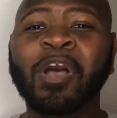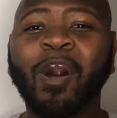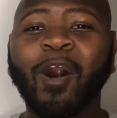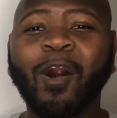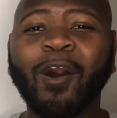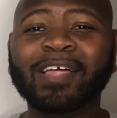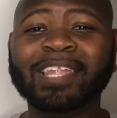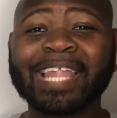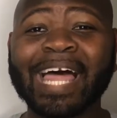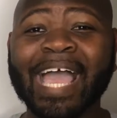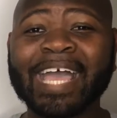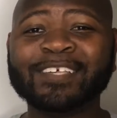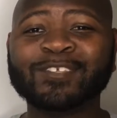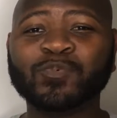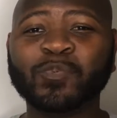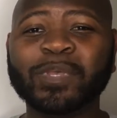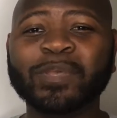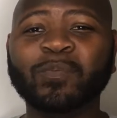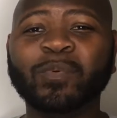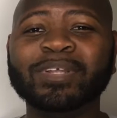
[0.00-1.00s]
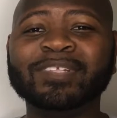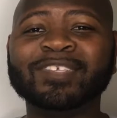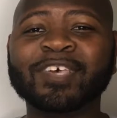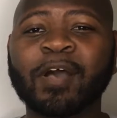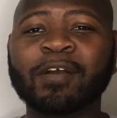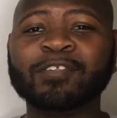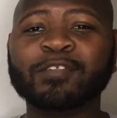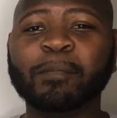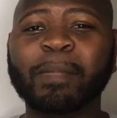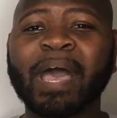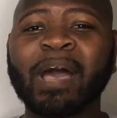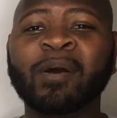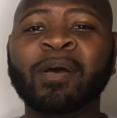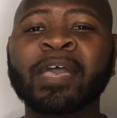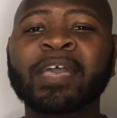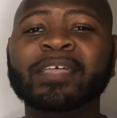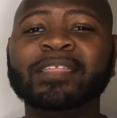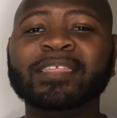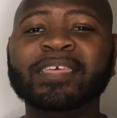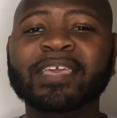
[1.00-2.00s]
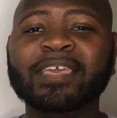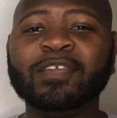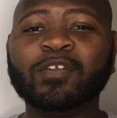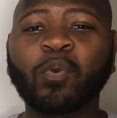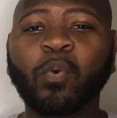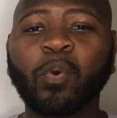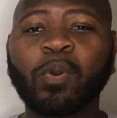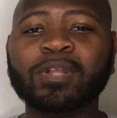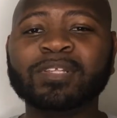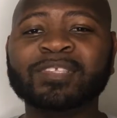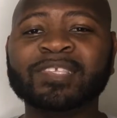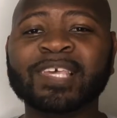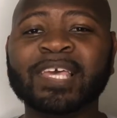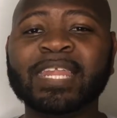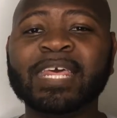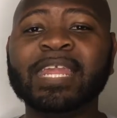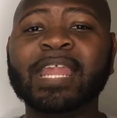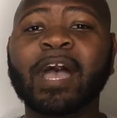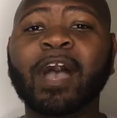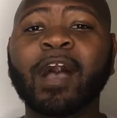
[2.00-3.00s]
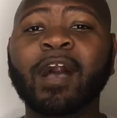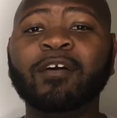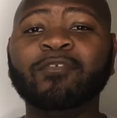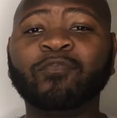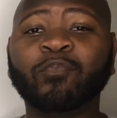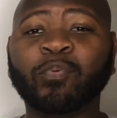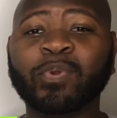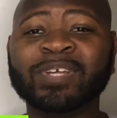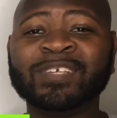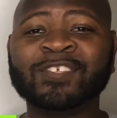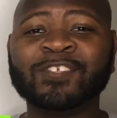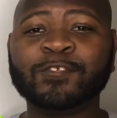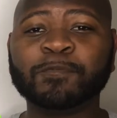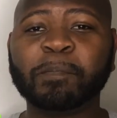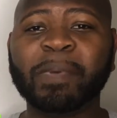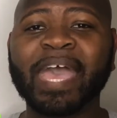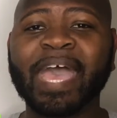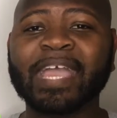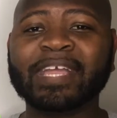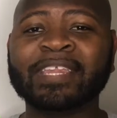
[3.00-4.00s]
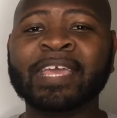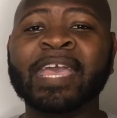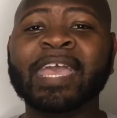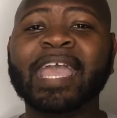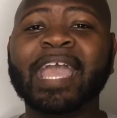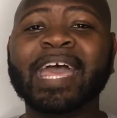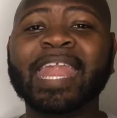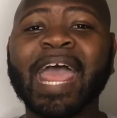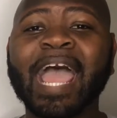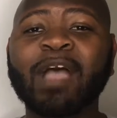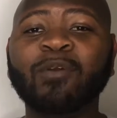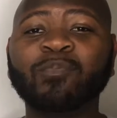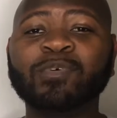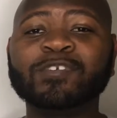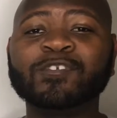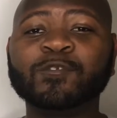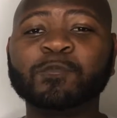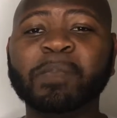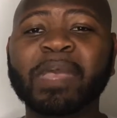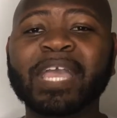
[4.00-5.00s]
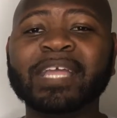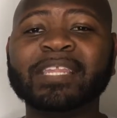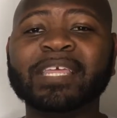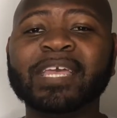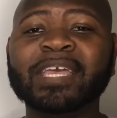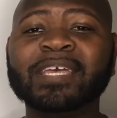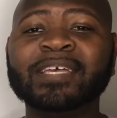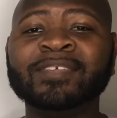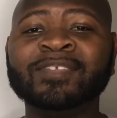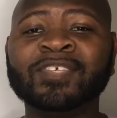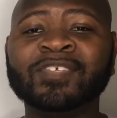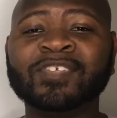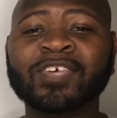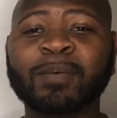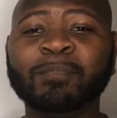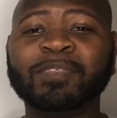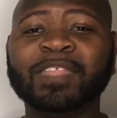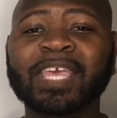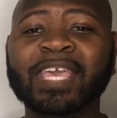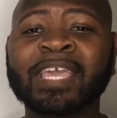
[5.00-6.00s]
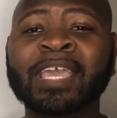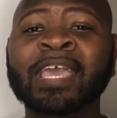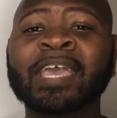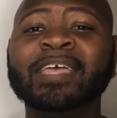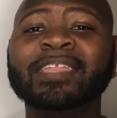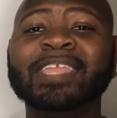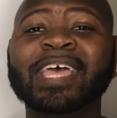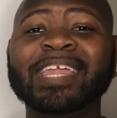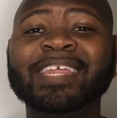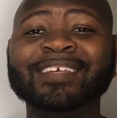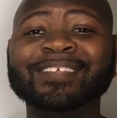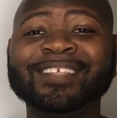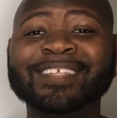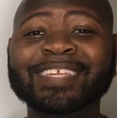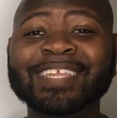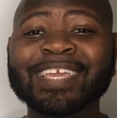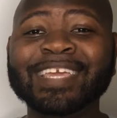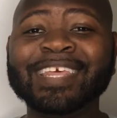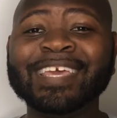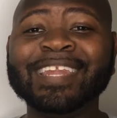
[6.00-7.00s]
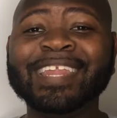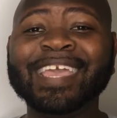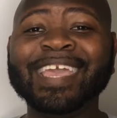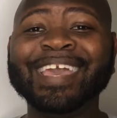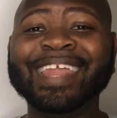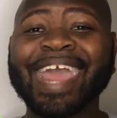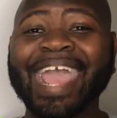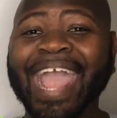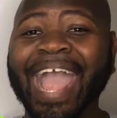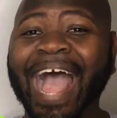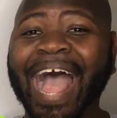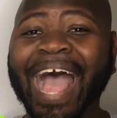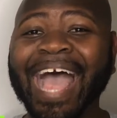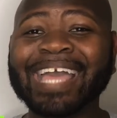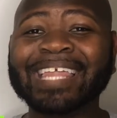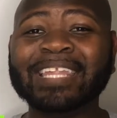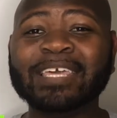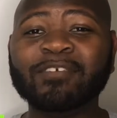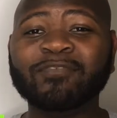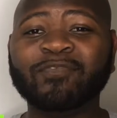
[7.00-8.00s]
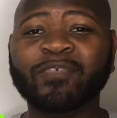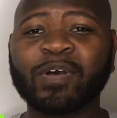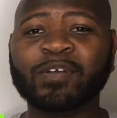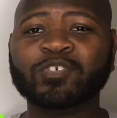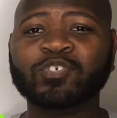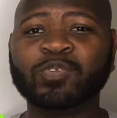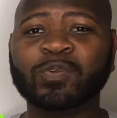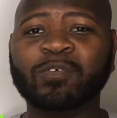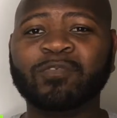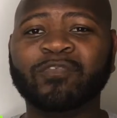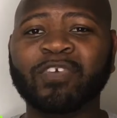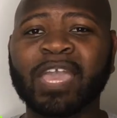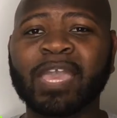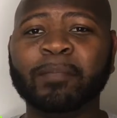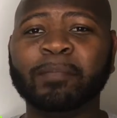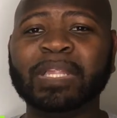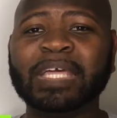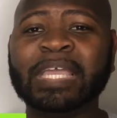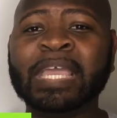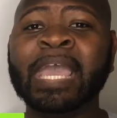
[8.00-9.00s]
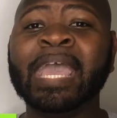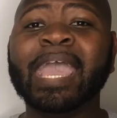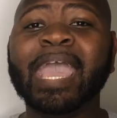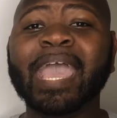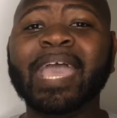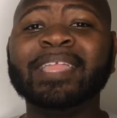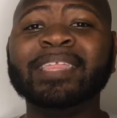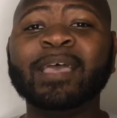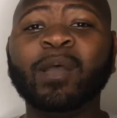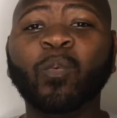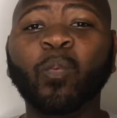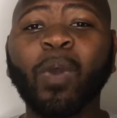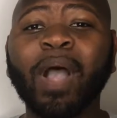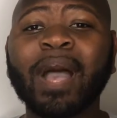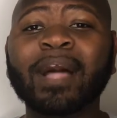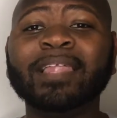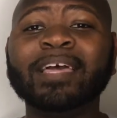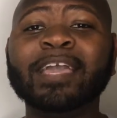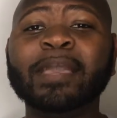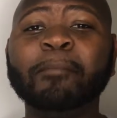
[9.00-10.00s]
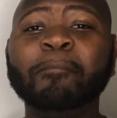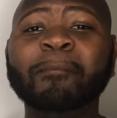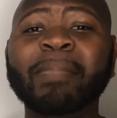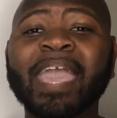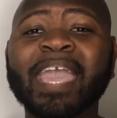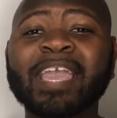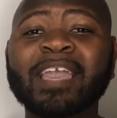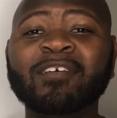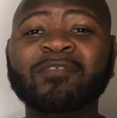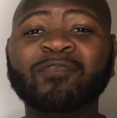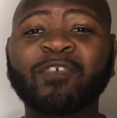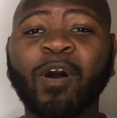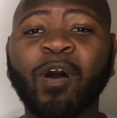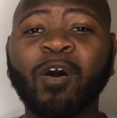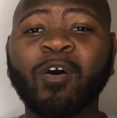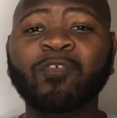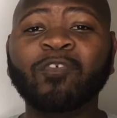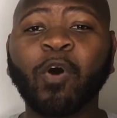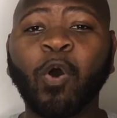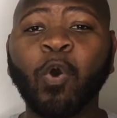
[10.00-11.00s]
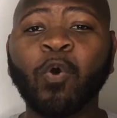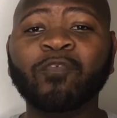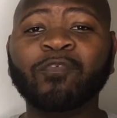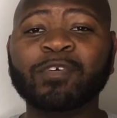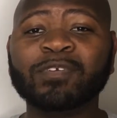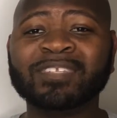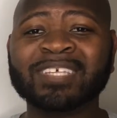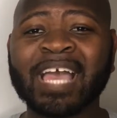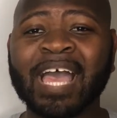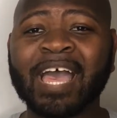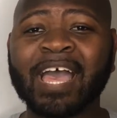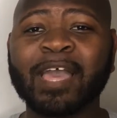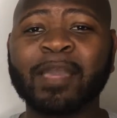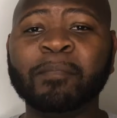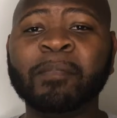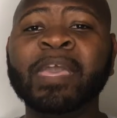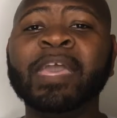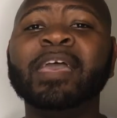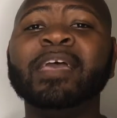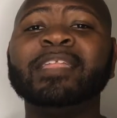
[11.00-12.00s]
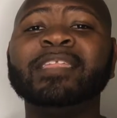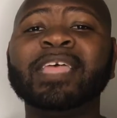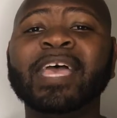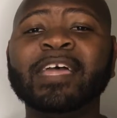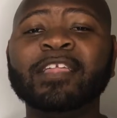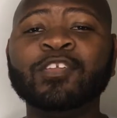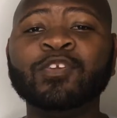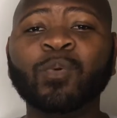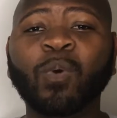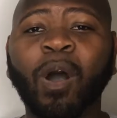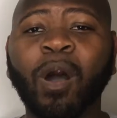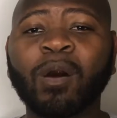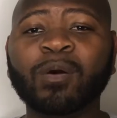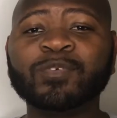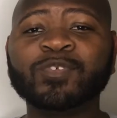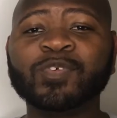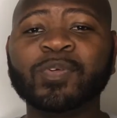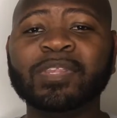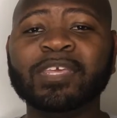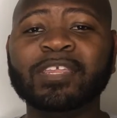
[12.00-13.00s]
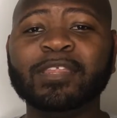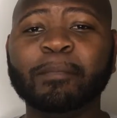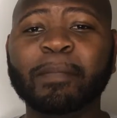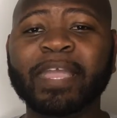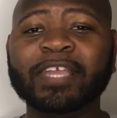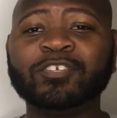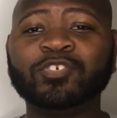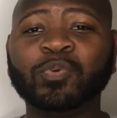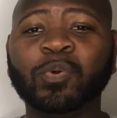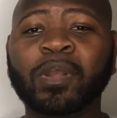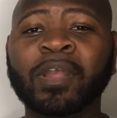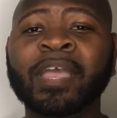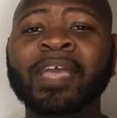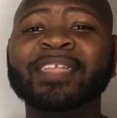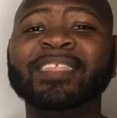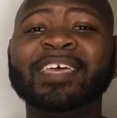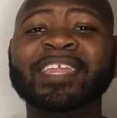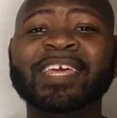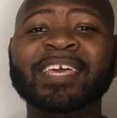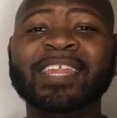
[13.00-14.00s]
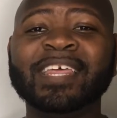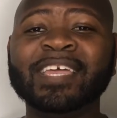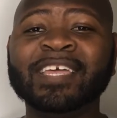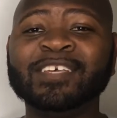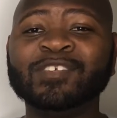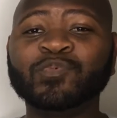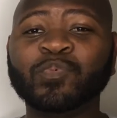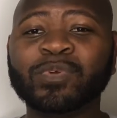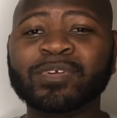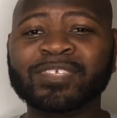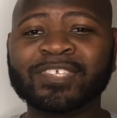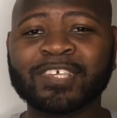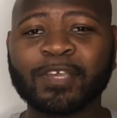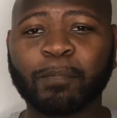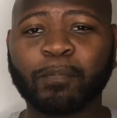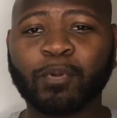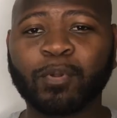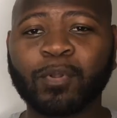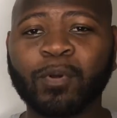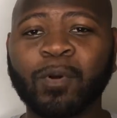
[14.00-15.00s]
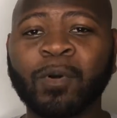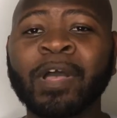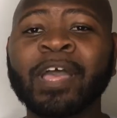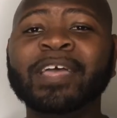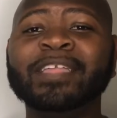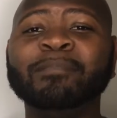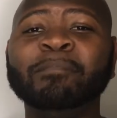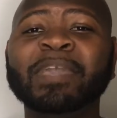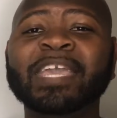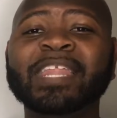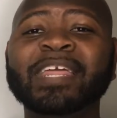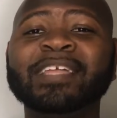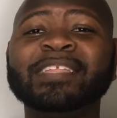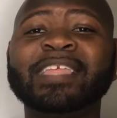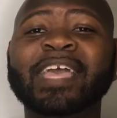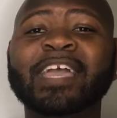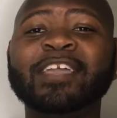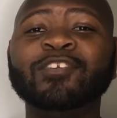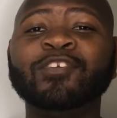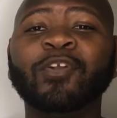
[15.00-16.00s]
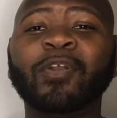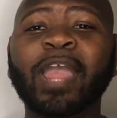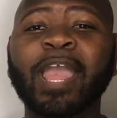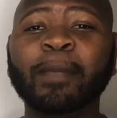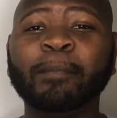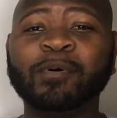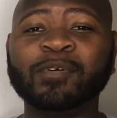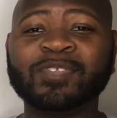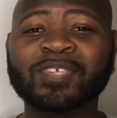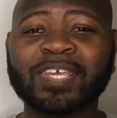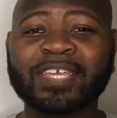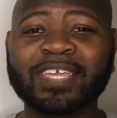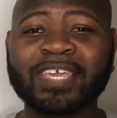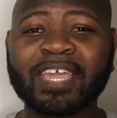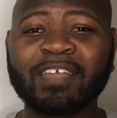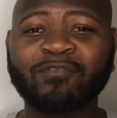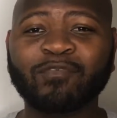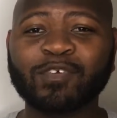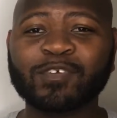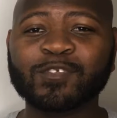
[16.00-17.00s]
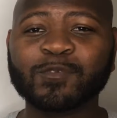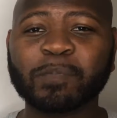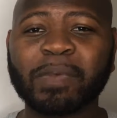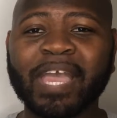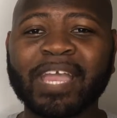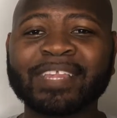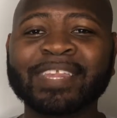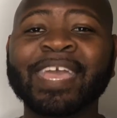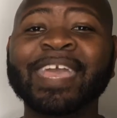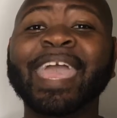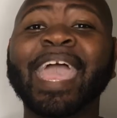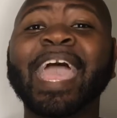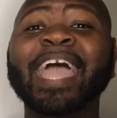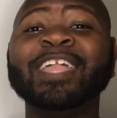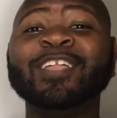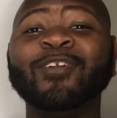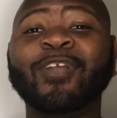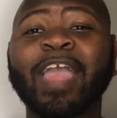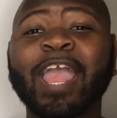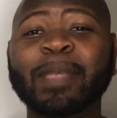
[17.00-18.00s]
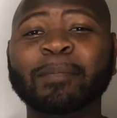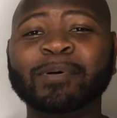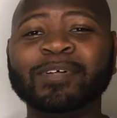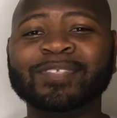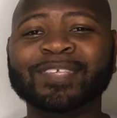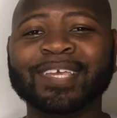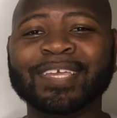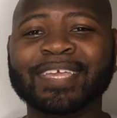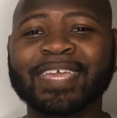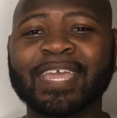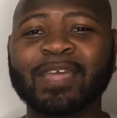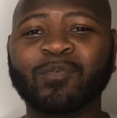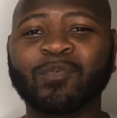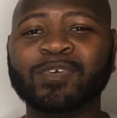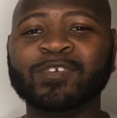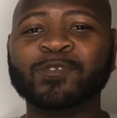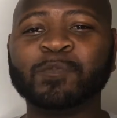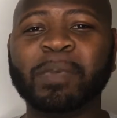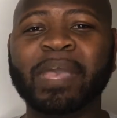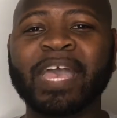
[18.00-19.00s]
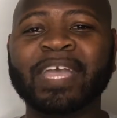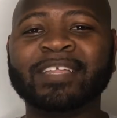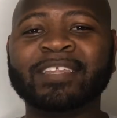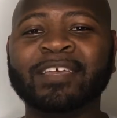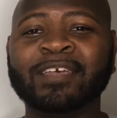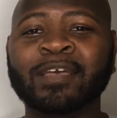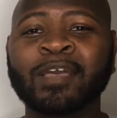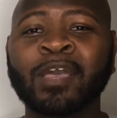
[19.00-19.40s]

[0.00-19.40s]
On last week, we talked about the core tenet of respect and how respect is something that is needed in a highly functional family, and that while it may evolve over time, that you also need to make sure that it is reciprocal, meaning that you're able to give respect and you're able to get respect.